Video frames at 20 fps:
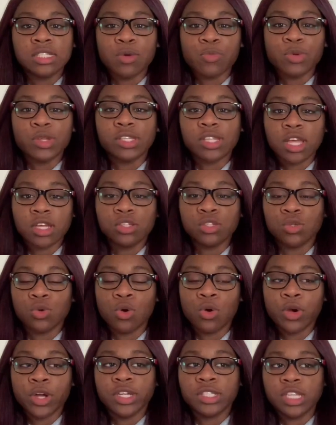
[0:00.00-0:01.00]
someone's
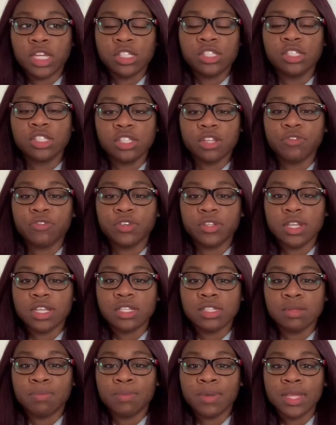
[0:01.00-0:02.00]
sexual orientation is different
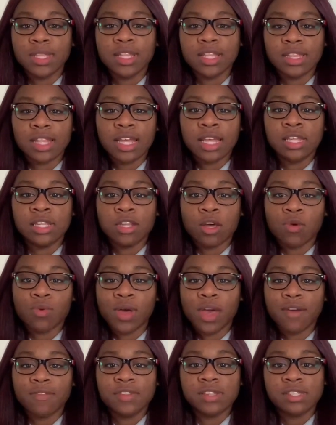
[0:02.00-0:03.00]
doesn't mean that they
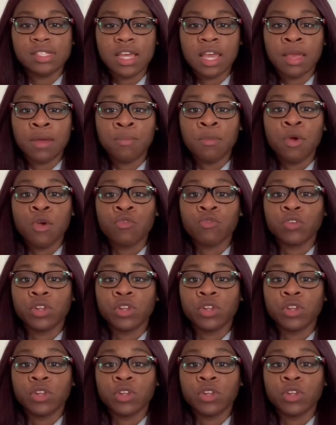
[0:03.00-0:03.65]
don't have the same